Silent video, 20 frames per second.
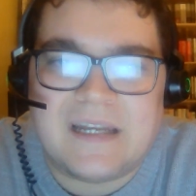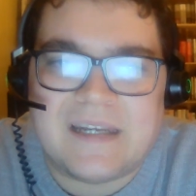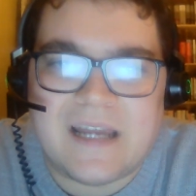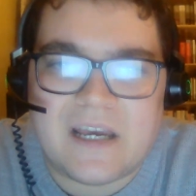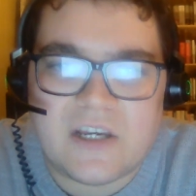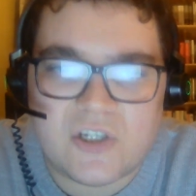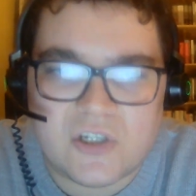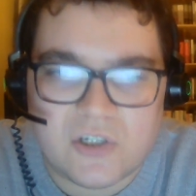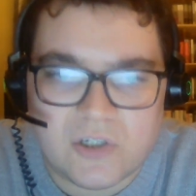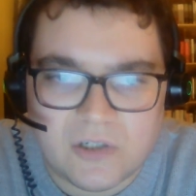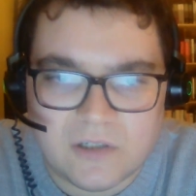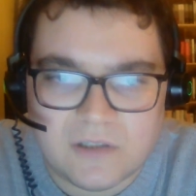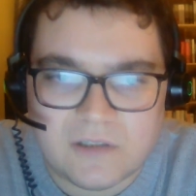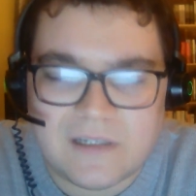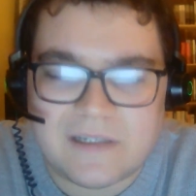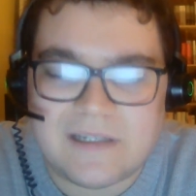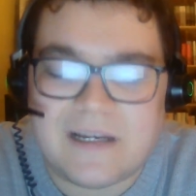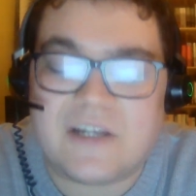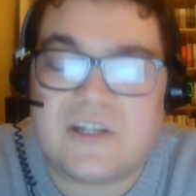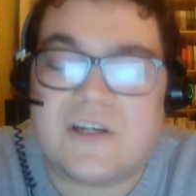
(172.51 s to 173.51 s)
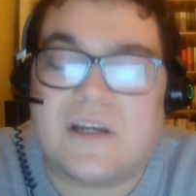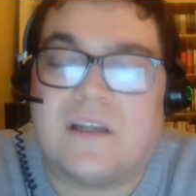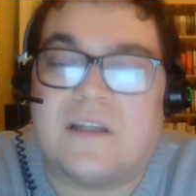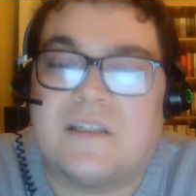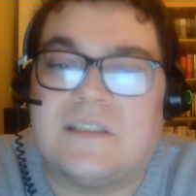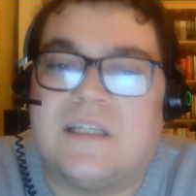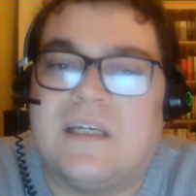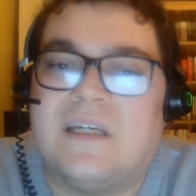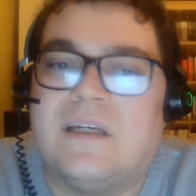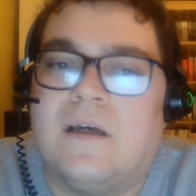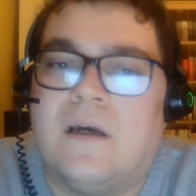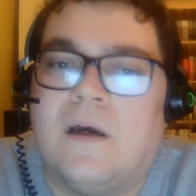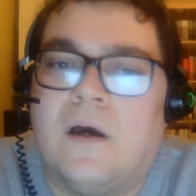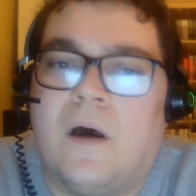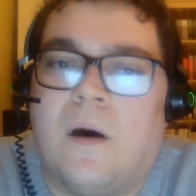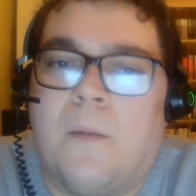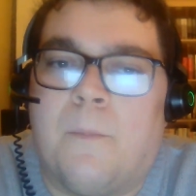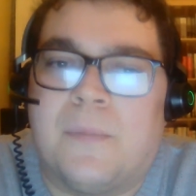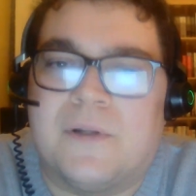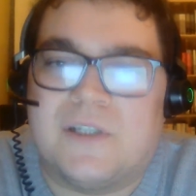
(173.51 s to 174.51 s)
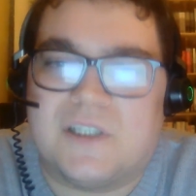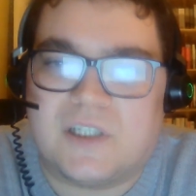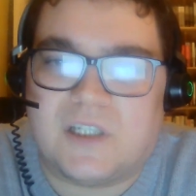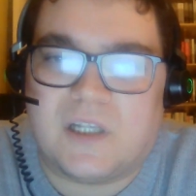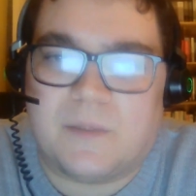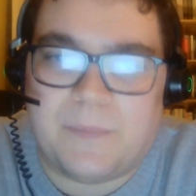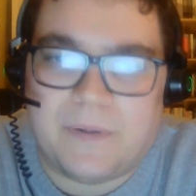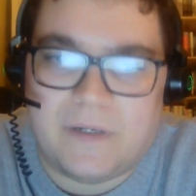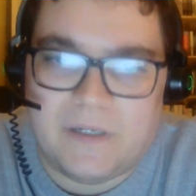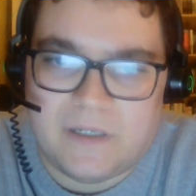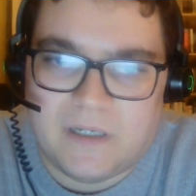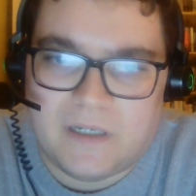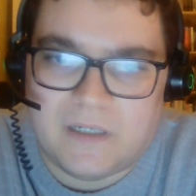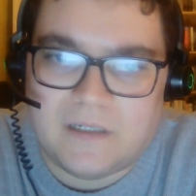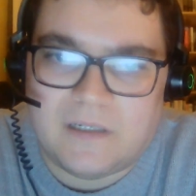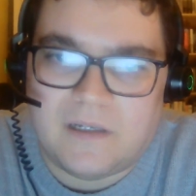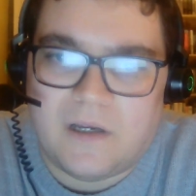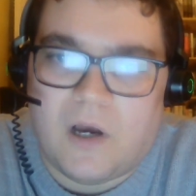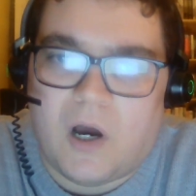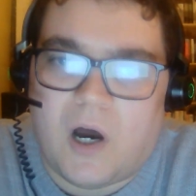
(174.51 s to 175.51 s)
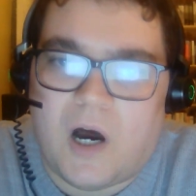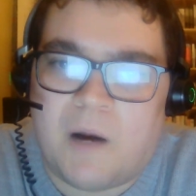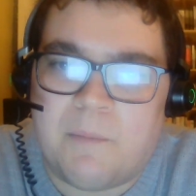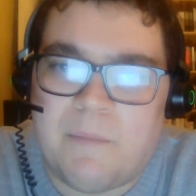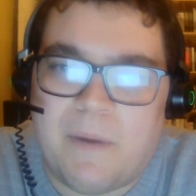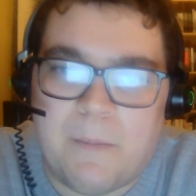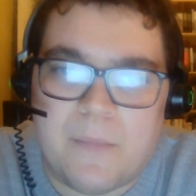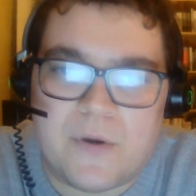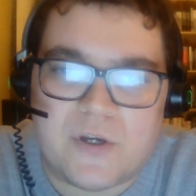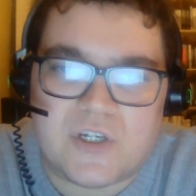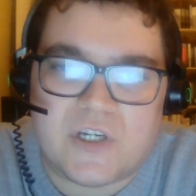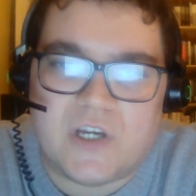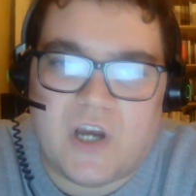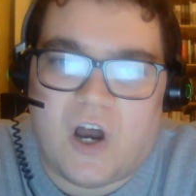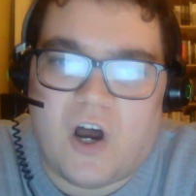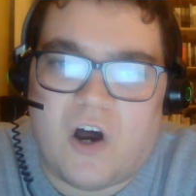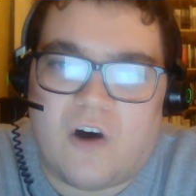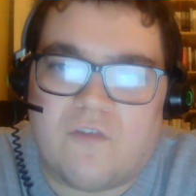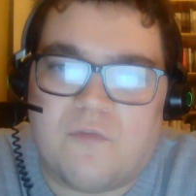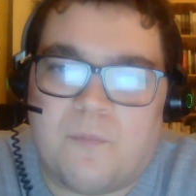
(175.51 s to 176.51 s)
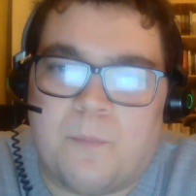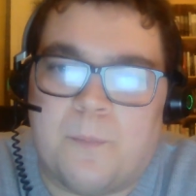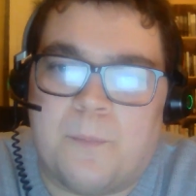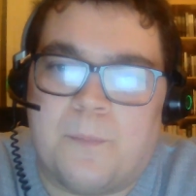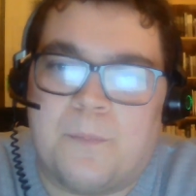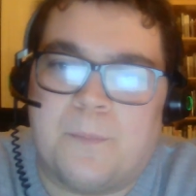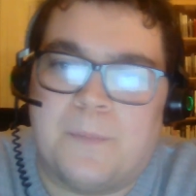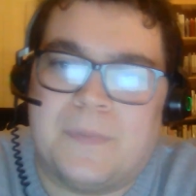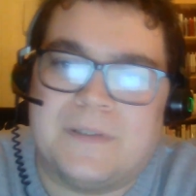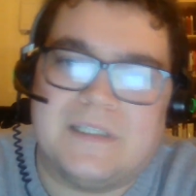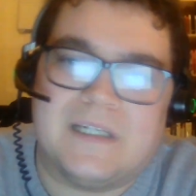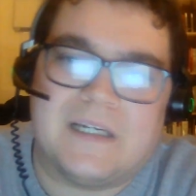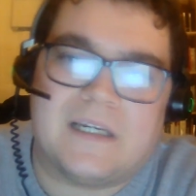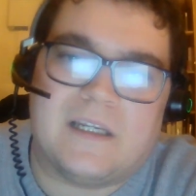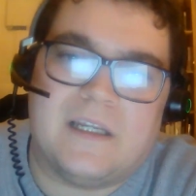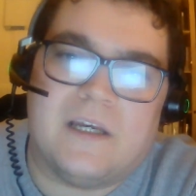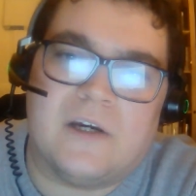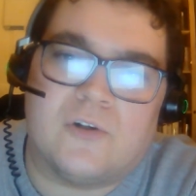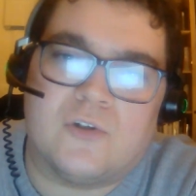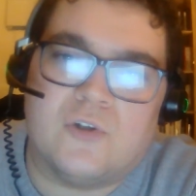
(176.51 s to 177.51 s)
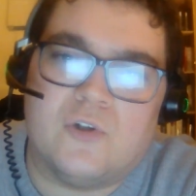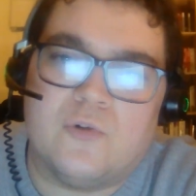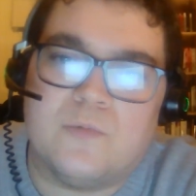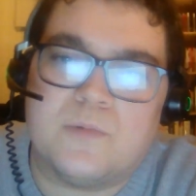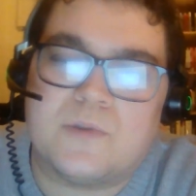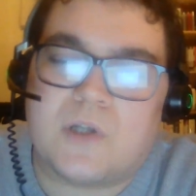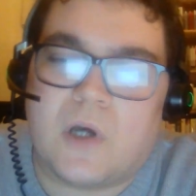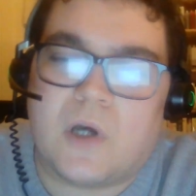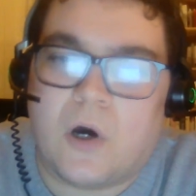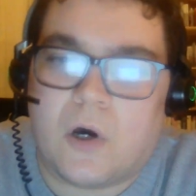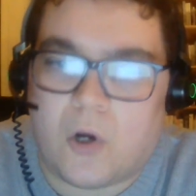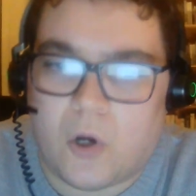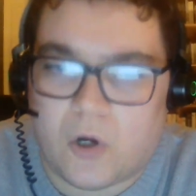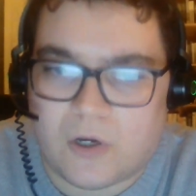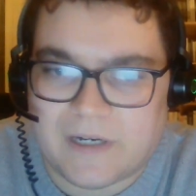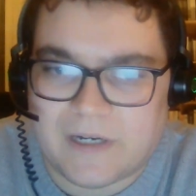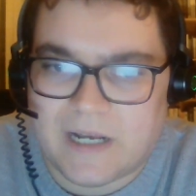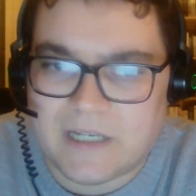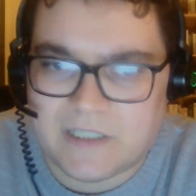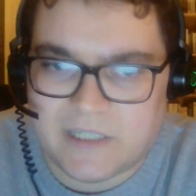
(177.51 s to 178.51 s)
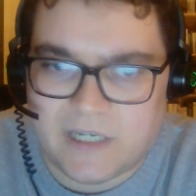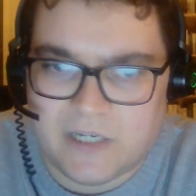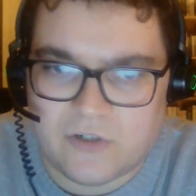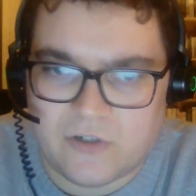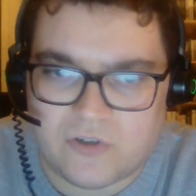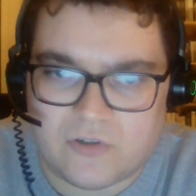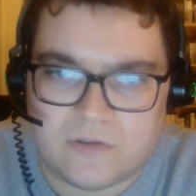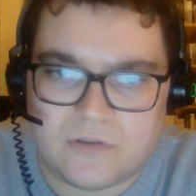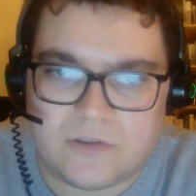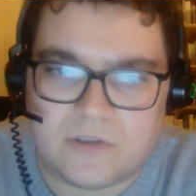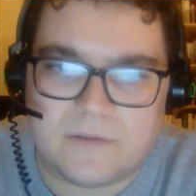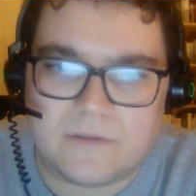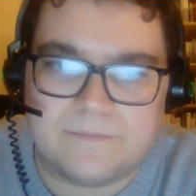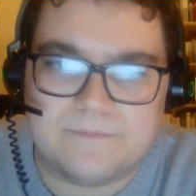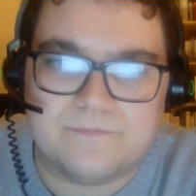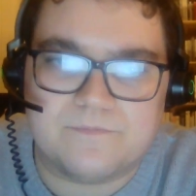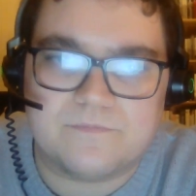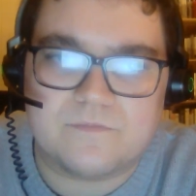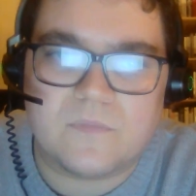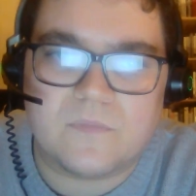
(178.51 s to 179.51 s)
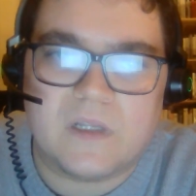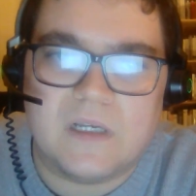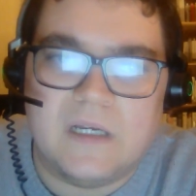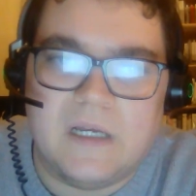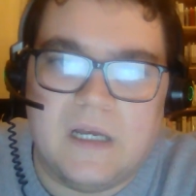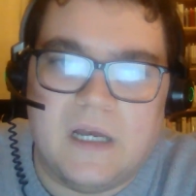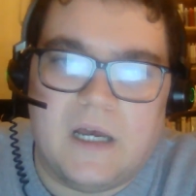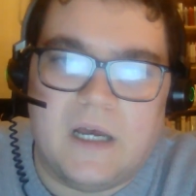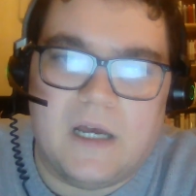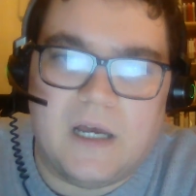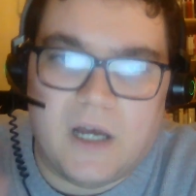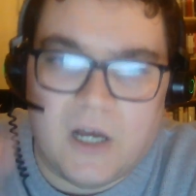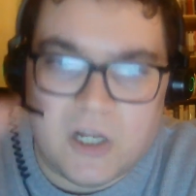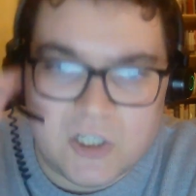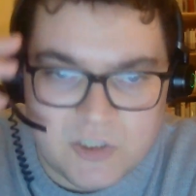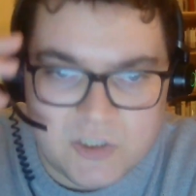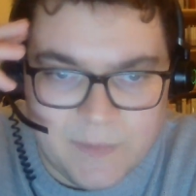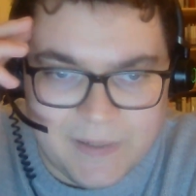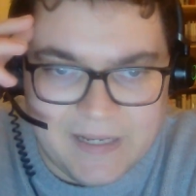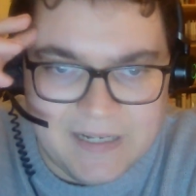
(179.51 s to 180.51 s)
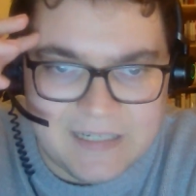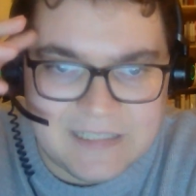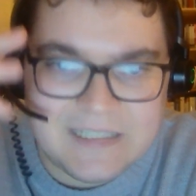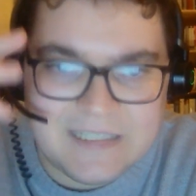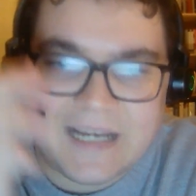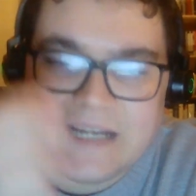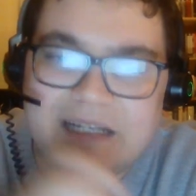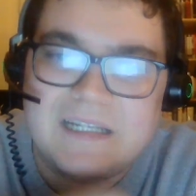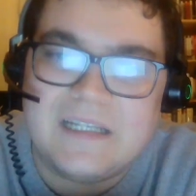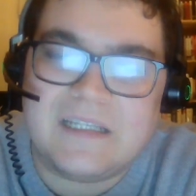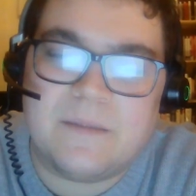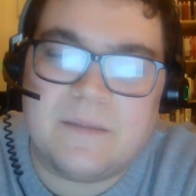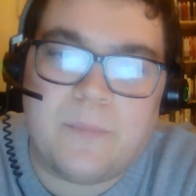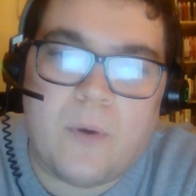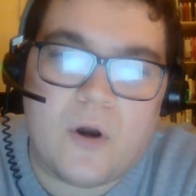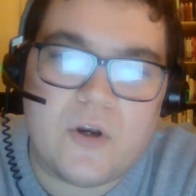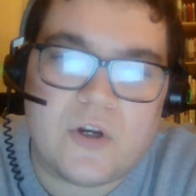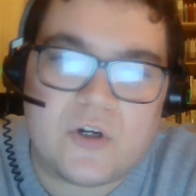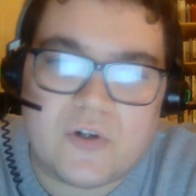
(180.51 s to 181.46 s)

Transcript: nationality, political opinion, or membership of particular groups or organizations. To begin tackling the